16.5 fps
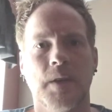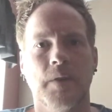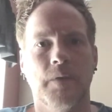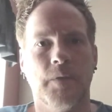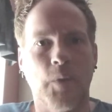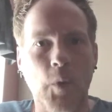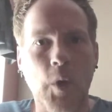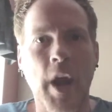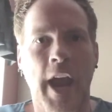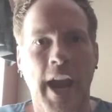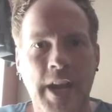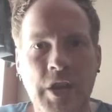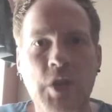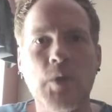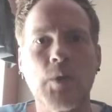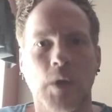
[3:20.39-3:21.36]
for a
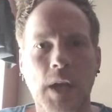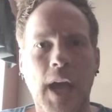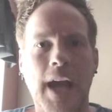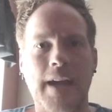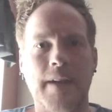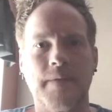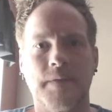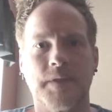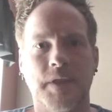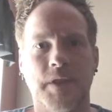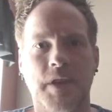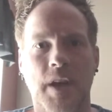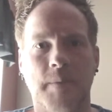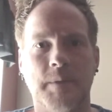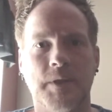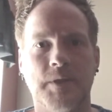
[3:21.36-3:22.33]
new life to
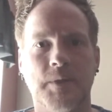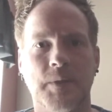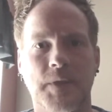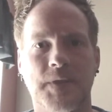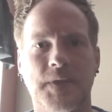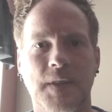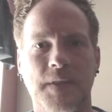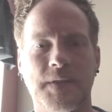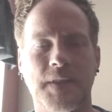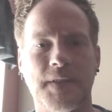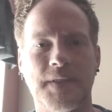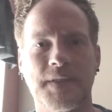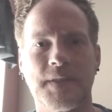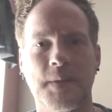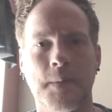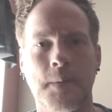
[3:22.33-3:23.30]
come into
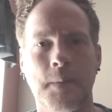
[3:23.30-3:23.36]
existence.